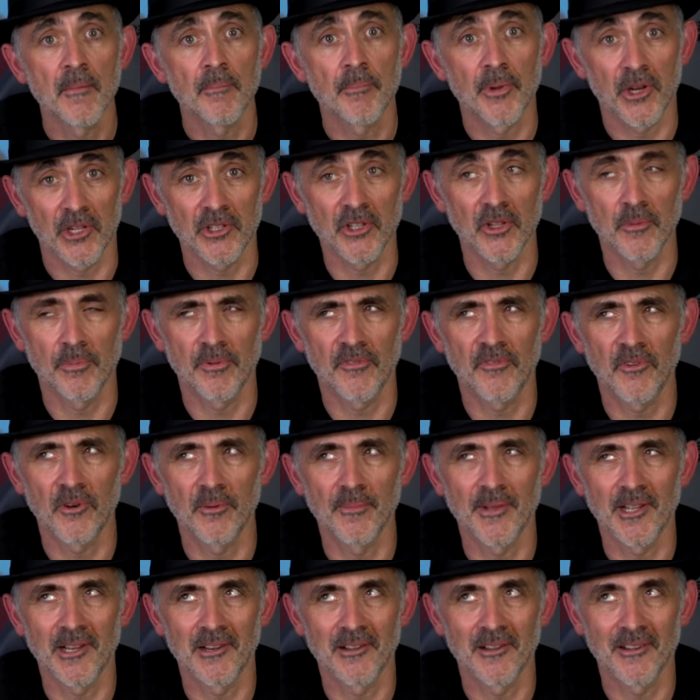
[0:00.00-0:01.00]
But I do
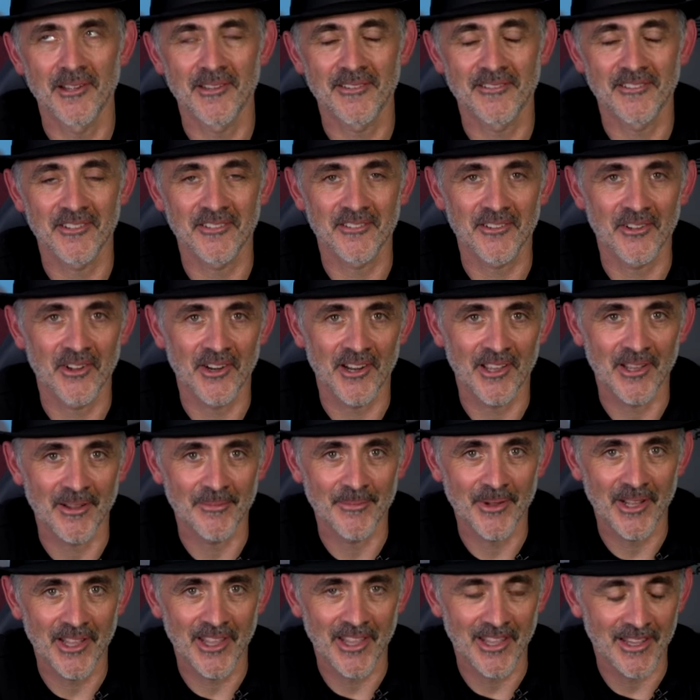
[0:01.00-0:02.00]
perform it a lot, it's just gone out of
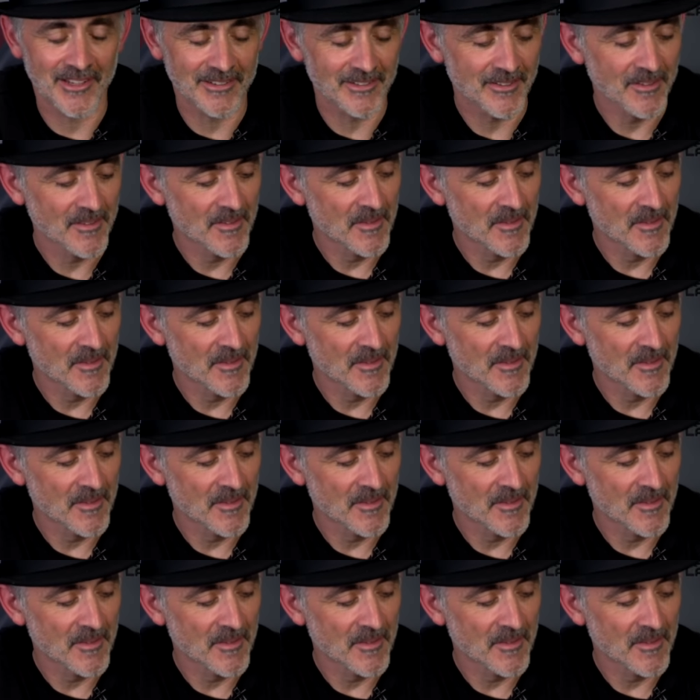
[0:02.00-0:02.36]
my head.